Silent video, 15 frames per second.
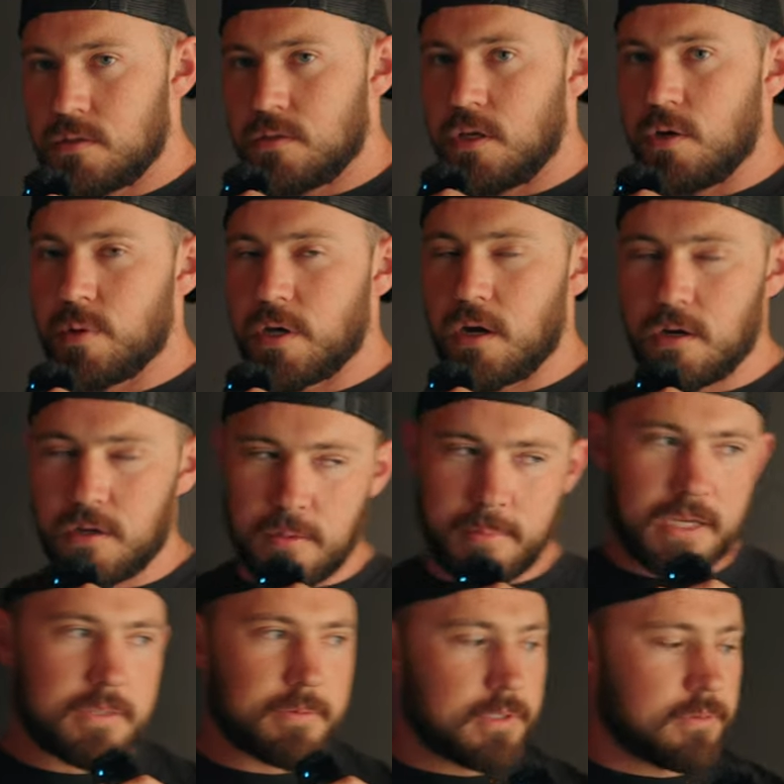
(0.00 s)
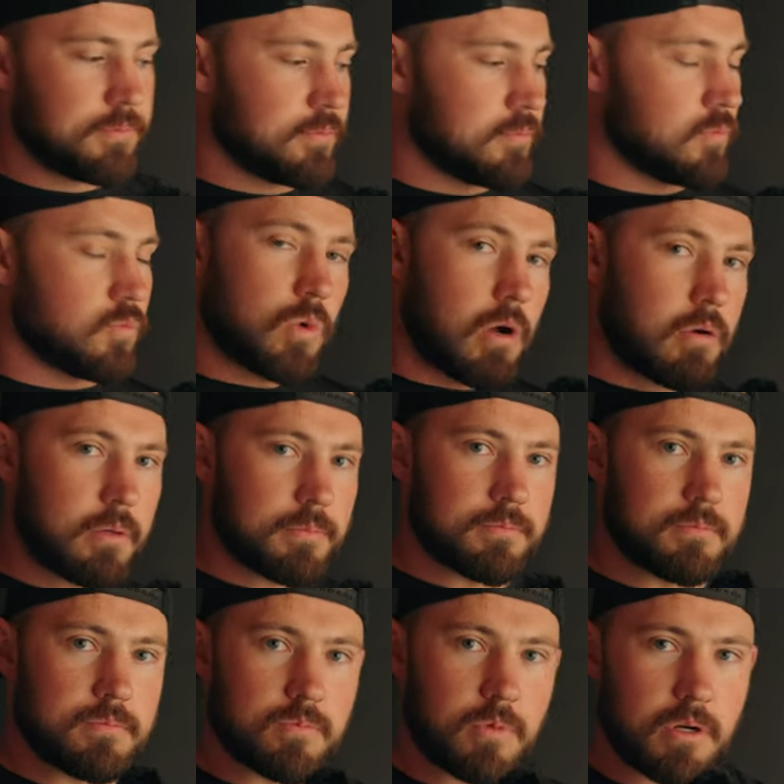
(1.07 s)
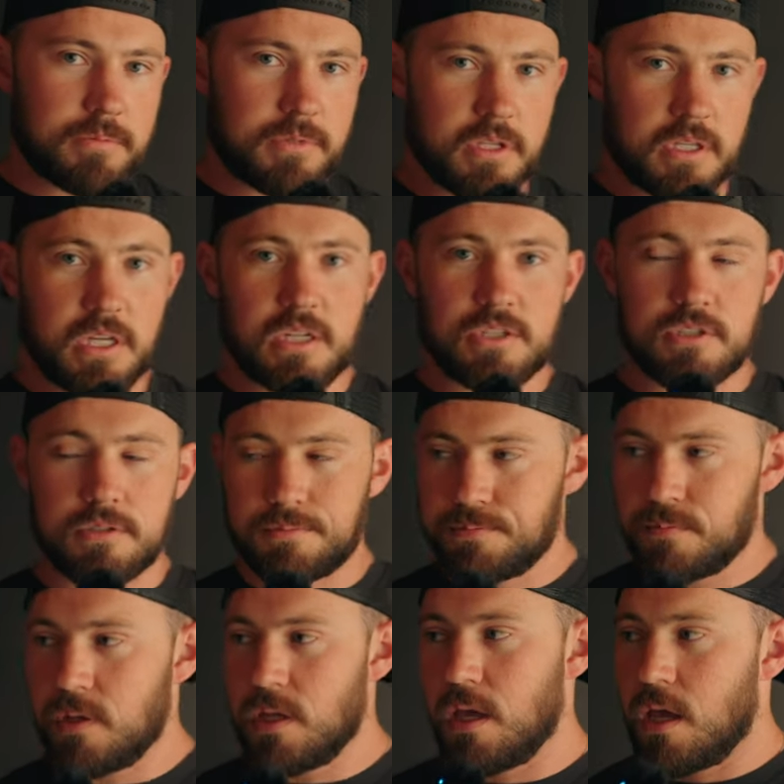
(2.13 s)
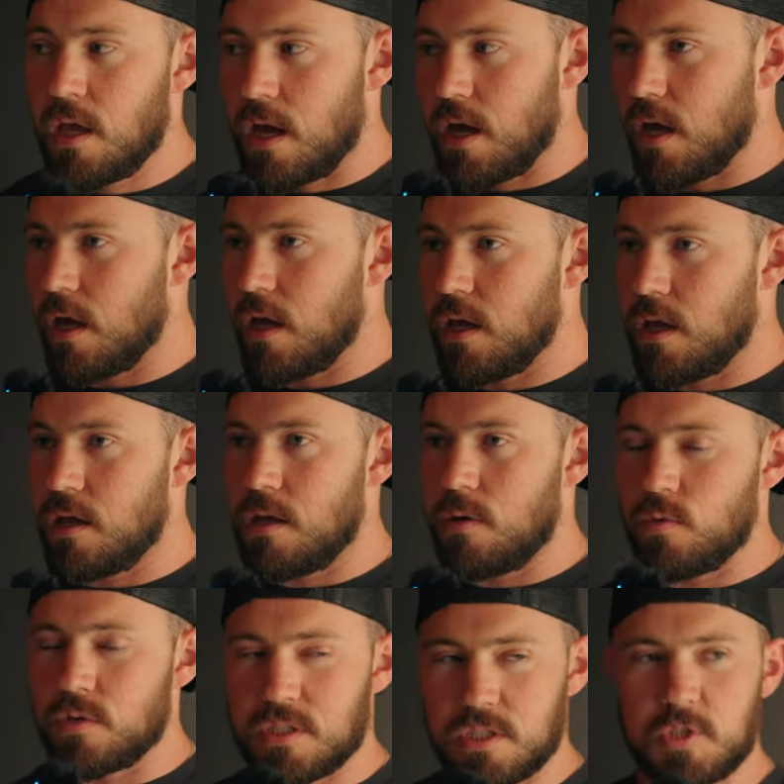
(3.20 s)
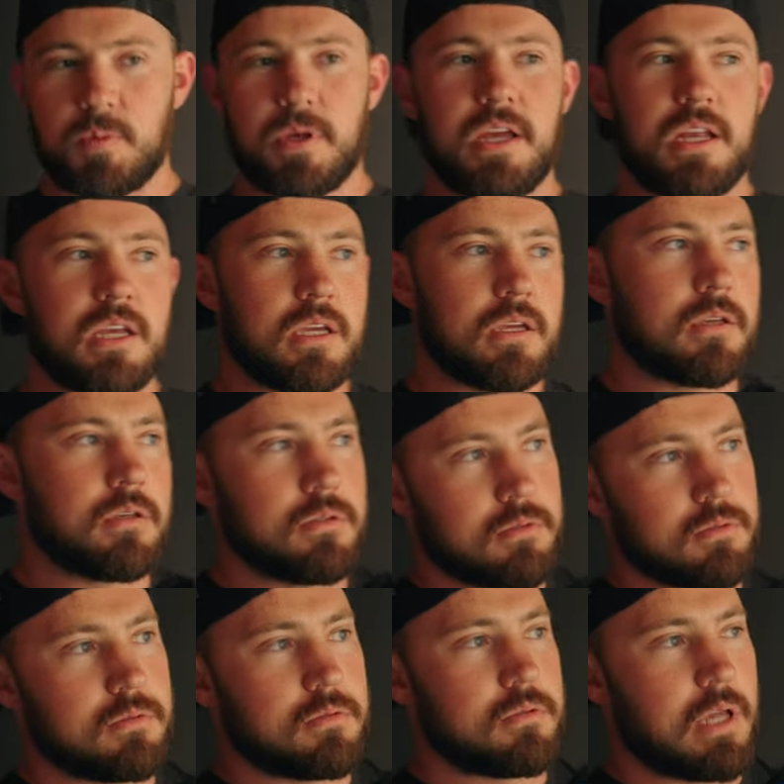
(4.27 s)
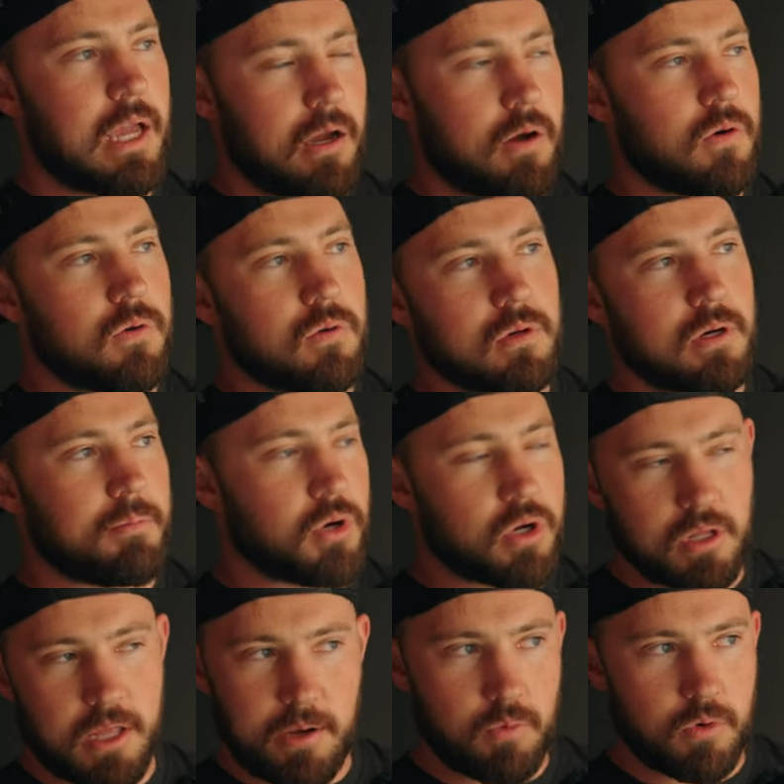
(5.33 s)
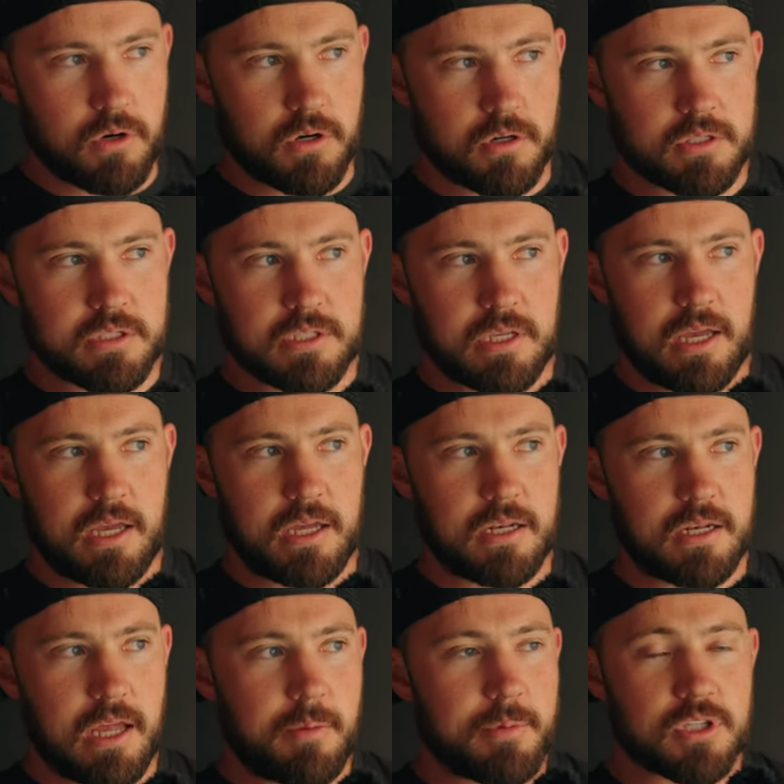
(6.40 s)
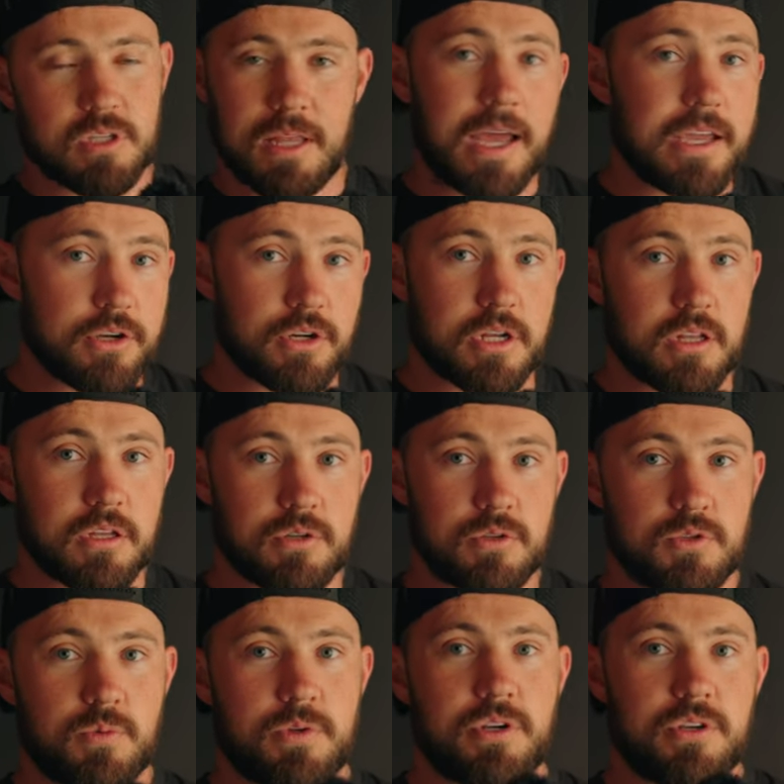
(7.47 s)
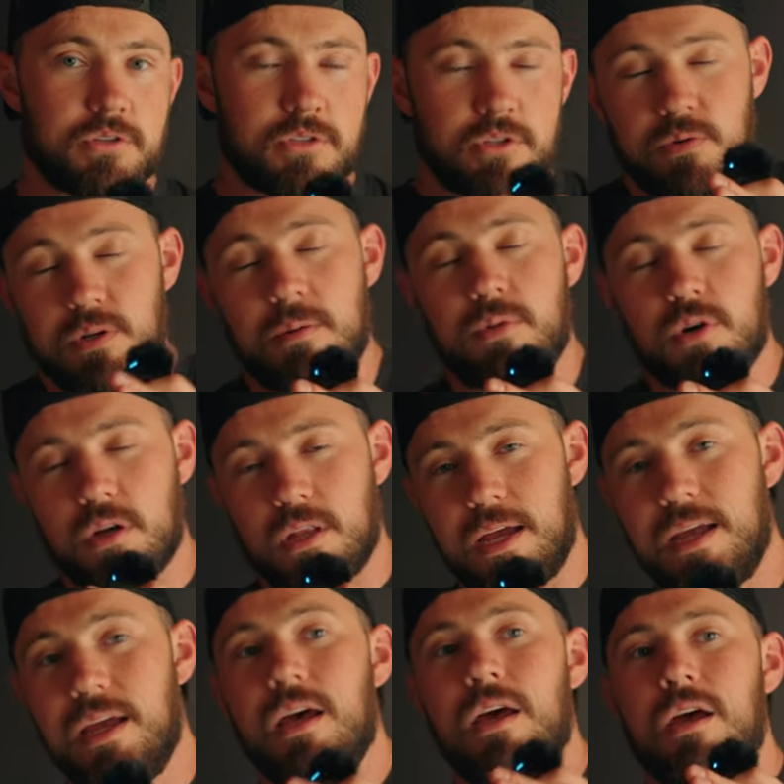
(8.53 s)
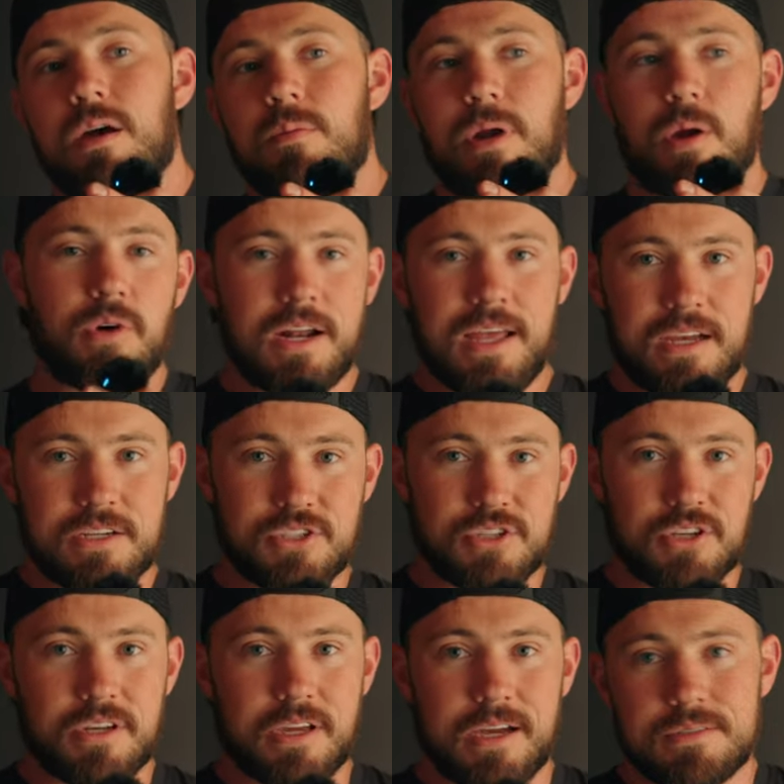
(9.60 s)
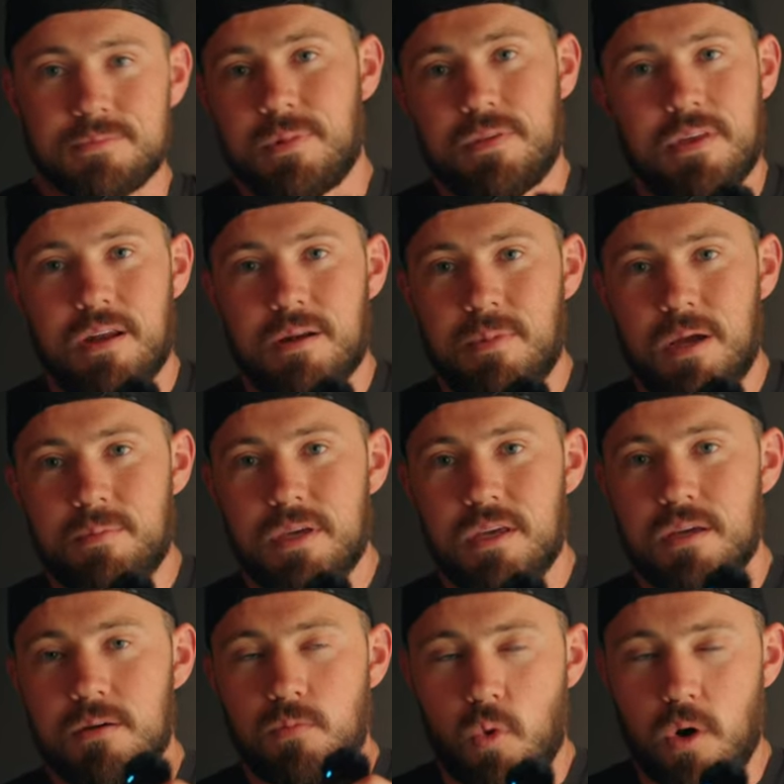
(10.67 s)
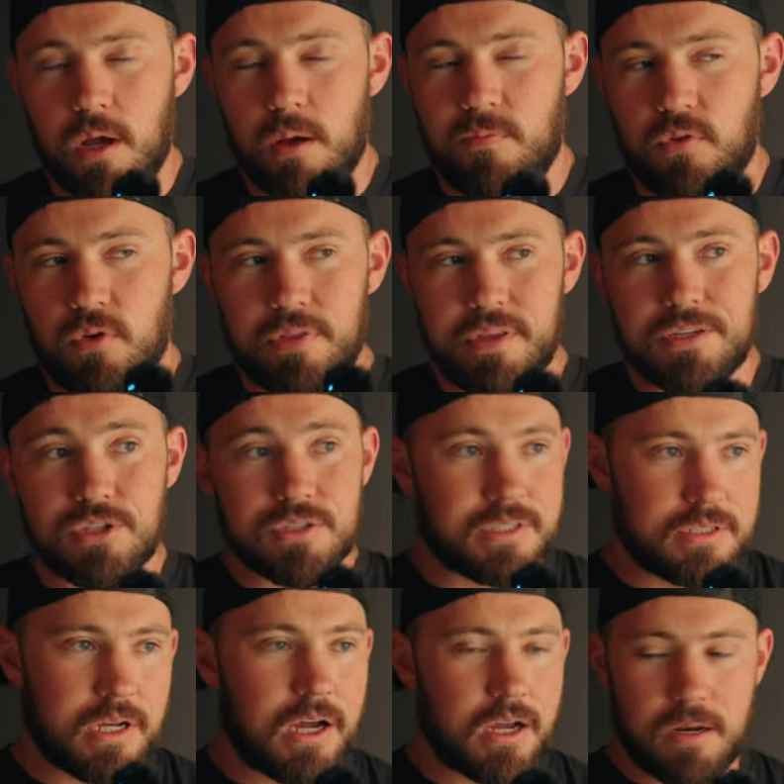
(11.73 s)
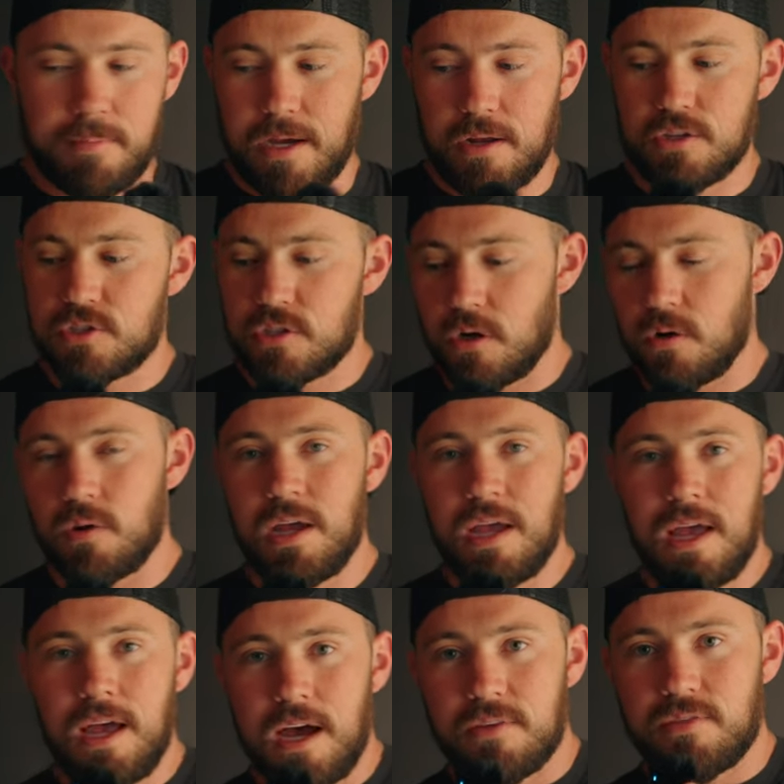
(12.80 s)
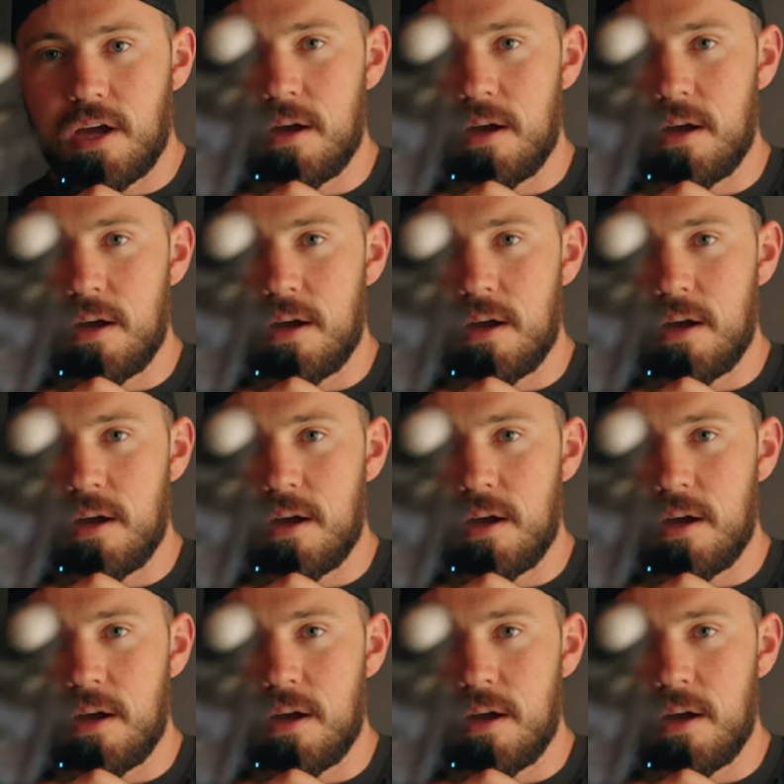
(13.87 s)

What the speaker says: Here we are in the basement. Welcome. Welcome to the dungeon. I was explaining how a book light works and how much light you're gonna lose when you're doing a book light. But I wanted to actually show you guys. I thought it might be more helpful than just talking about it. So I've